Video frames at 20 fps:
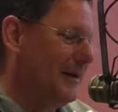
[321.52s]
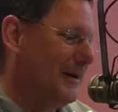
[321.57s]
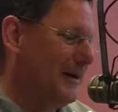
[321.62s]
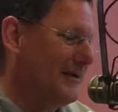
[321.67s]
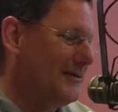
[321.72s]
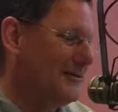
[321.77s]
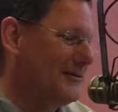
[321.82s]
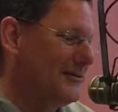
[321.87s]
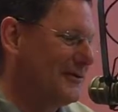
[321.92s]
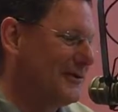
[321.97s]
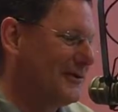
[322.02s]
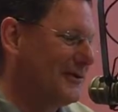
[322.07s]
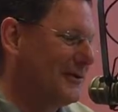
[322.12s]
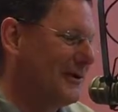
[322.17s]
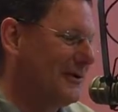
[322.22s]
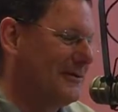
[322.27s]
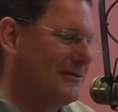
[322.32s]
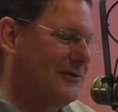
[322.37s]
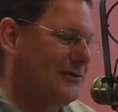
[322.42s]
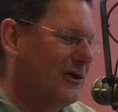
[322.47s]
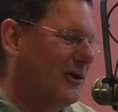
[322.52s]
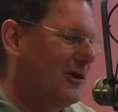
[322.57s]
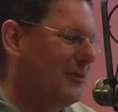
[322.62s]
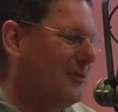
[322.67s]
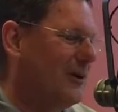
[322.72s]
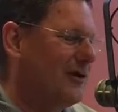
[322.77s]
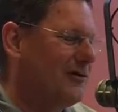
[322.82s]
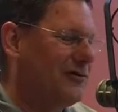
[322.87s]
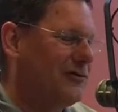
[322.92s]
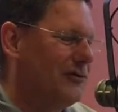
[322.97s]
So Don
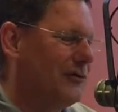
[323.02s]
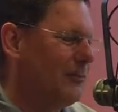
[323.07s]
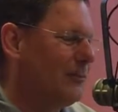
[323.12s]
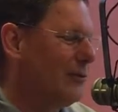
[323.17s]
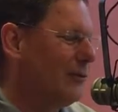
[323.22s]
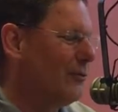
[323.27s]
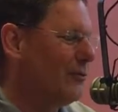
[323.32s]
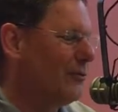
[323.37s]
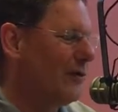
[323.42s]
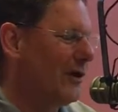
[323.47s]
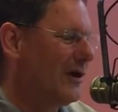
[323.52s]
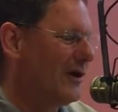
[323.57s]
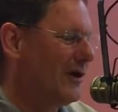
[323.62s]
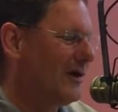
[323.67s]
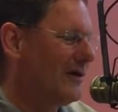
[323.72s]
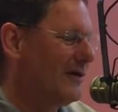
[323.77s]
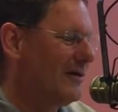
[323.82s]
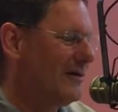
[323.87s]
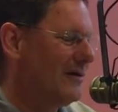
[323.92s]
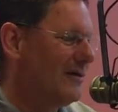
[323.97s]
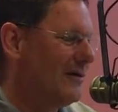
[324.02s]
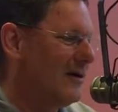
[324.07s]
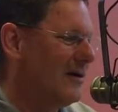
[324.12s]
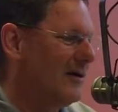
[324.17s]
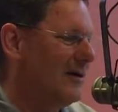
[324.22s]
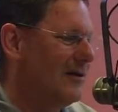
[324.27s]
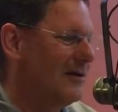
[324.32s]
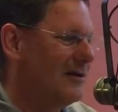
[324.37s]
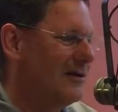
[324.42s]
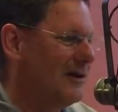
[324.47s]
Mester, Bill Rankin,
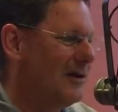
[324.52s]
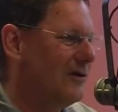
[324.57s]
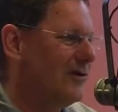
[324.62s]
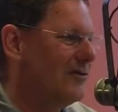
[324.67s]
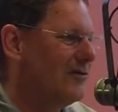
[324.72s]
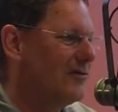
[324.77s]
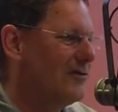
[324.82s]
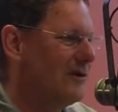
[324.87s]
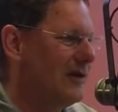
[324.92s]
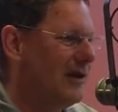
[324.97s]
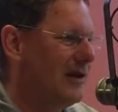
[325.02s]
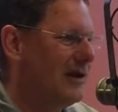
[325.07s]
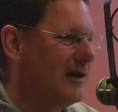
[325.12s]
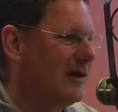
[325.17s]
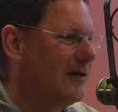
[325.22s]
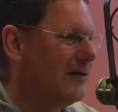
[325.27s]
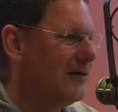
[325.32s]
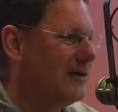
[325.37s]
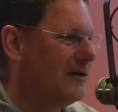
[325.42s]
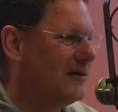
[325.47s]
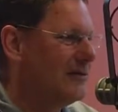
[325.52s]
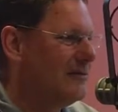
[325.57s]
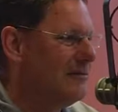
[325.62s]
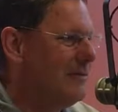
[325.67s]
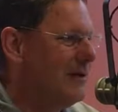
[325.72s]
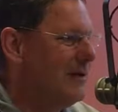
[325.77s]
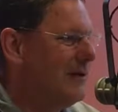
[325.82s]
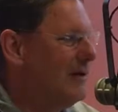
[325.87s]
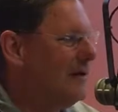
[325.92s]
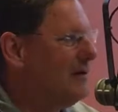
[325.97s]
the leaders in that area,
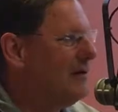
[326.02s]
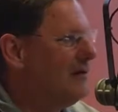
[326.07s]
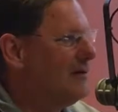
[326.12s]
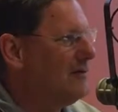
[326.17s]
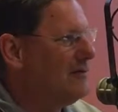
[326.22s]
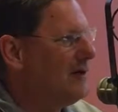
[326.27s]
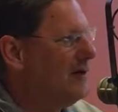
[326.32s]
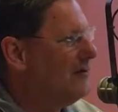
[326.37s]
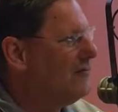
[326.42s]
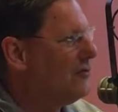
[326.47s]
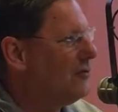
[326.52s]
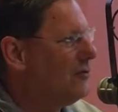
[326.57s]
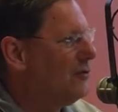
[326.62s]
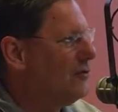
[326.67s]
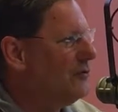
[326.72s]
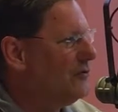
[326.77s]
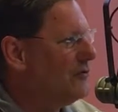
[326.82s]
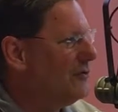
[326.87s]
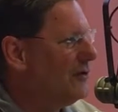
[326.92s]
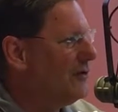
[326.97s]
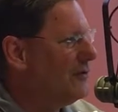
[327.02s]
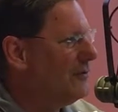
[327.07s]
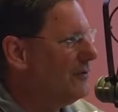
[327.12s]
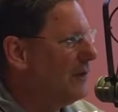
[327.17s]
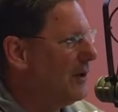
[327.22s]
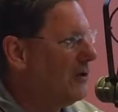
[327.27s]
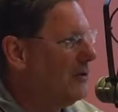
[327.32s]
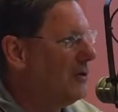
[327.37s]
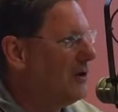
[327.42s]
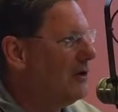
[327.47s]
Dave Crusoe,
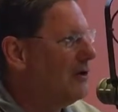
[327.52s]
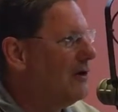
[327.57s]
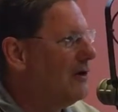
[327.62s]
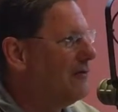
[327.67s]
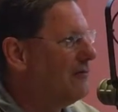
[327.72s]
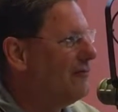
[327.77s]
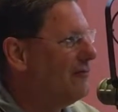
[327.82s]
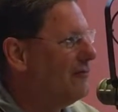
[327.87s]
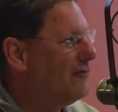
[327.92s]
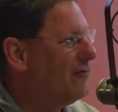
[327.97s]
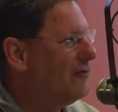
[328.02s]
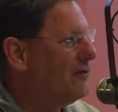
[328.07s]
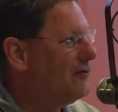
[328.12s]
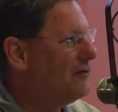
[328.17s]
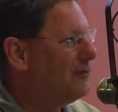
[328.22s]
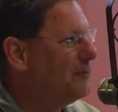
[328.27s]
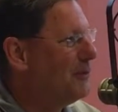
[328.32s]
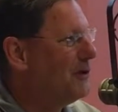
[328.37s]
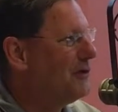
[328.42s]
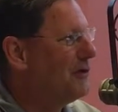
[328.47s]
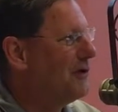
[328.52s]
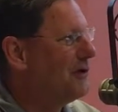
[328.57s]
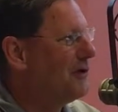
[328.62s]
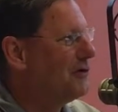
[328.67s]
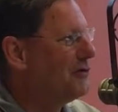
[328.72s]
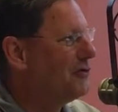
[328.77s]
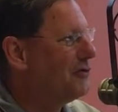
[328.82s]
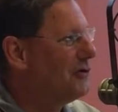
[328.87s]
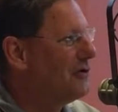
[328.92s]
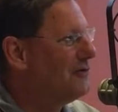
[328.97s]
he'll get off of his
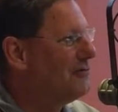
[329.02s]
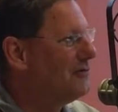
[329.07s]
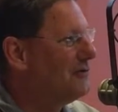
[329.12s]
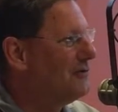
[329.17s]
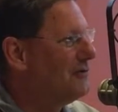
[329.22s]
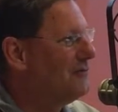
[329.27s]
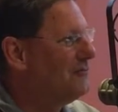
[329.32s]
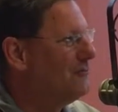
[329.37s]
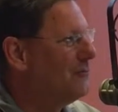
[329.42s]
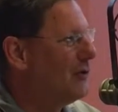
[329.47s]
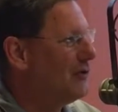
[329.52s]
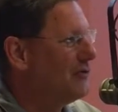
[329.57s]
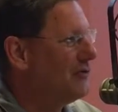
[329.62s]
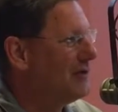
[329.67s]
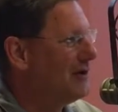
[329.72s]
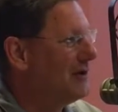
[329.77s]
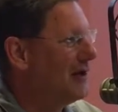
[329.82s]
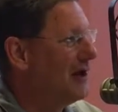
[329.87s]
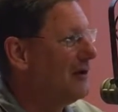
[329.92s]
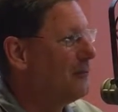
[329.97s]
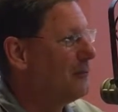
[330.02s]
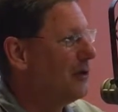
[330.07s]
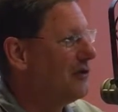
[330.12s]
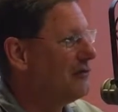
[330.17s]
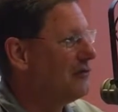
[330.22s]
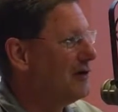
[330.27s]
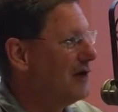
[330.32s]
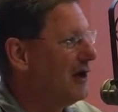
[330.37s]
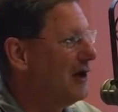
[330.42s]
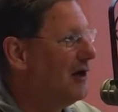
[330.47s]
midnight shift at
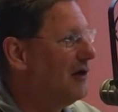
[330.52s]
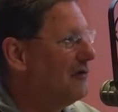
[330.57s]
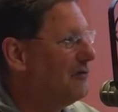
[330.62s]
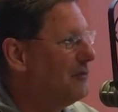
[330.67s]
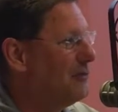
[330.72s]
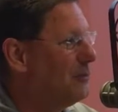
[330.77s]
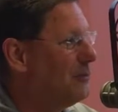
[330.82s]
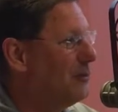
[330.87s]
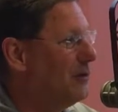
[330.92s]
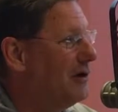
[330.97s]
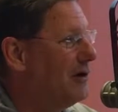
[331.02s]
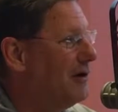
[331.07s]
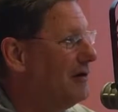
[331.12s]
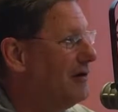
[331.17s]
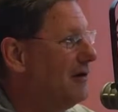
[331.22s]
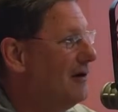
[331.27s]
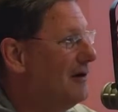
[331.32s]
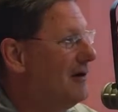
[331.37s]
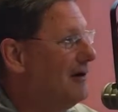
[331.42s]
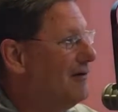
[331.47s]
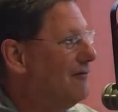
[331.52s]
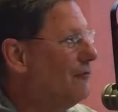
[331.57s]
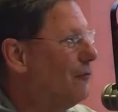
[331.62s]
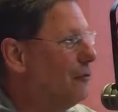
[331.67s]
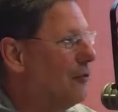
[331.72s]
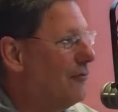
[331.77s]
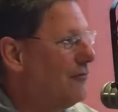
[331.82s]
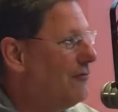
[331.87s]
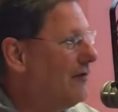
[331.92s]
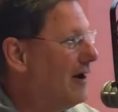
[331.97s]
Westinghouse and put in
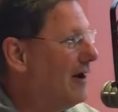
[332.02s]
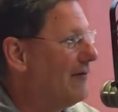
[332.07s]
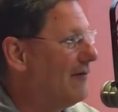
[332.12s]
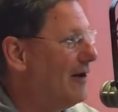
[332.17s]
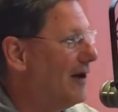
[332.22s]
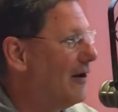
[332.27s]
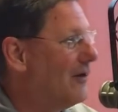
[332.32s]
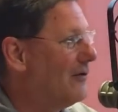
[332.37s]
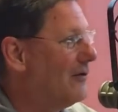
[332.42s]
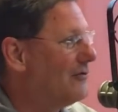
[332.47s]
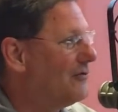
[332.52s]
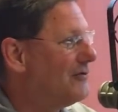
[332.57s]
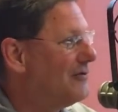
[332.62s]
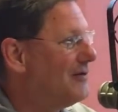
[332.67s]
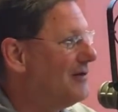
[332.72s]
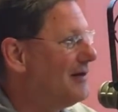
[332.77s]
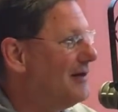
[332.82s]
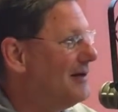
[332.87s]
4 or 5 hours.